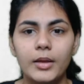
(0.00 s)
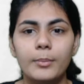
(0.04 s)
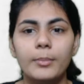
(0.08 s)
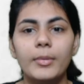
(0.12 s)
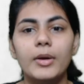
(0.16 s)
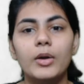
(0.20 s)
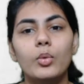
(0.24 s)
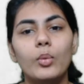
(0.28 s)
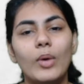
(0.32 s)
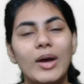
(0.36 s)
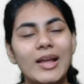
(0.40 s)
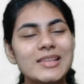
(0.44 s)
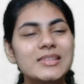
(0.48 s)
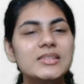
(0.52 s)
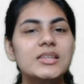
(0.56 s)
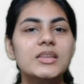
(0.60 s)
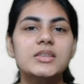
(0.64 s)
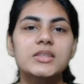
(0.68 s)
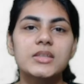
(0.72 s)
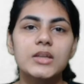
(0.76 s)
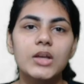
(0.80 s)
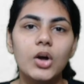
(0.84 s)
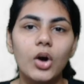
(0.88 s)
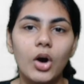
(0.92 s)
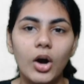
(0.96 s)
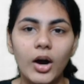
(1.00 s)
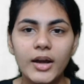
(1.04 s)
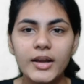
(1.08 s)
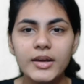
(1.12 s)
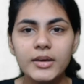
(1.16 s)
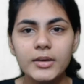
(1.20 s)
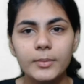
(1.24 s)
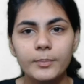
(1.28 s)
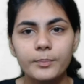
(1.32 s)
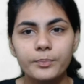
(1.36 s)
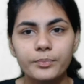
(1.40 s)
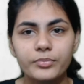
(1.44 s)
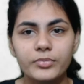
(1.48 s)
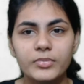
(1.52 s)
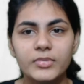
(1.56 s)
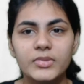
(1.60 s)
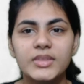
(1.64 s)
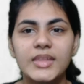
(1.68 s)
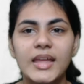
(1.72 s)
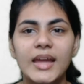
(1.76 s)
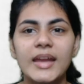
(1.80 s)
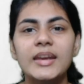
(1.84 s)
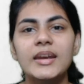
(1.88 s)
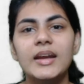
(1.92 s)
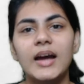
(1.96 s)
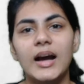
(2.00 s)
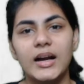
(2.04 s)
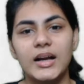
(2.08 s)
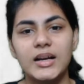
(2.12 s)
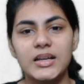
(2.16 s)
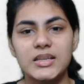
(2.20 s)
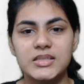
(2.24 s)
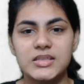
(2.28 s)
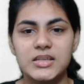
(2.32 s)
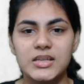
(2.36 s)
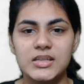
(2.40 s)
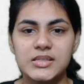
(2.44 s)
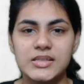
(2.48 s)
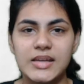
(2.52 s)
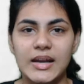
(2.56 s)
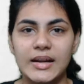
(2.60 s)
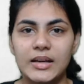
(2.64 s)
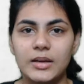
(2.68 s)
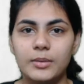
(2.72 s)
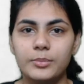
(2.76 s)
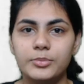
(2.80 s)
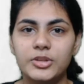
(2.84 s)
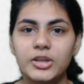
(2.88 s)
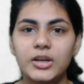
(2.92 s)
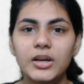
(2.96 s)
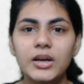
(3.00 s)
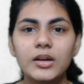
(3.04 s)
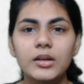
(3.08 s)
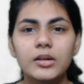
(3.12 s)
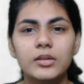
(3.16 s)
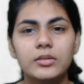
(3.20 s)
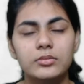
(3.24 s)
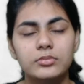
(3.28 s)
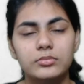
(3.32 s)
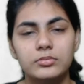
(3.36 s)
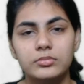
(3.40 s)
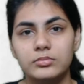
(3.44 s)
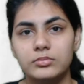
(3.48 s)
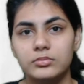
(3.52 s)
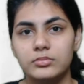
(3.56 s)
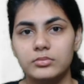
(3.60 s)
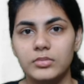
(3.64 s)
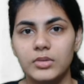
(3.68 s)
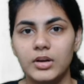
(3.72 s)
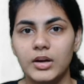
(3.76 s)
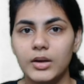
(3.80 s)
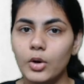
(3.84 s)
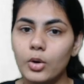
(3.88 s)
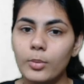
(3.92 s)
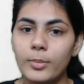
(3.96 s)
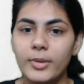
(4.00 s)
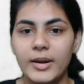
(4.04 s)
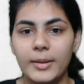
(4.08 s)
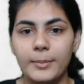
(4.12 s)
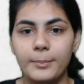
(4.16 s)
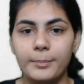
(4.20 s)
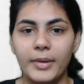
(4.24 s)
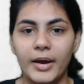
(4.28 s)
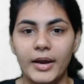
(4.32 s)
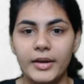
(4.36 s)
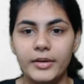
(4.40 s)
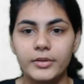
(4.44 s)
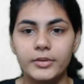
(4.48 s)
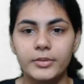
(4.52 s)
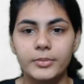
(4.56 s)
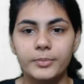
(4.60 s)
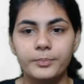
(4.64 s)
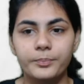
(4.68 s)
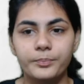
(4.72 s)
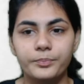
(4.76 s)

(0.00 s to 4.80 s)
But once it's gone, then Augustus set up the Roman Empire,